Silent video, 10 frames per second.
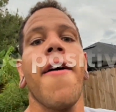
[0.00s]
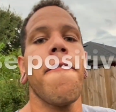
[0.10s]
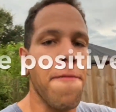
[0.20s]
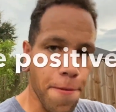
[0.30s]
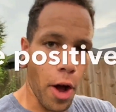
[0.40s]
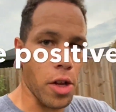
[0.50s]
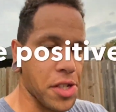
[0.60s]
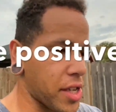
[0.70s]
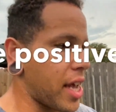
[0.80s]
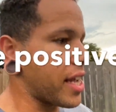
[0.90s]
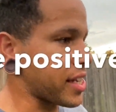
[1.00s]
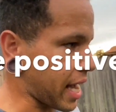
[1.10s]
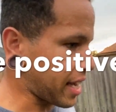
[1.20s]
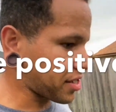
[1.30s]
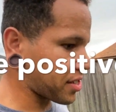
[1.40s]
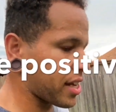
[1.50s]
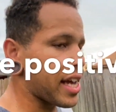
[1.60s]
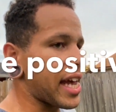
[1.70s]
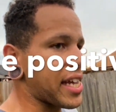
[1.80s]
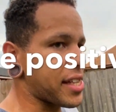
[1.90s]
False. Yes,
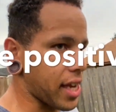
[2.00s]
it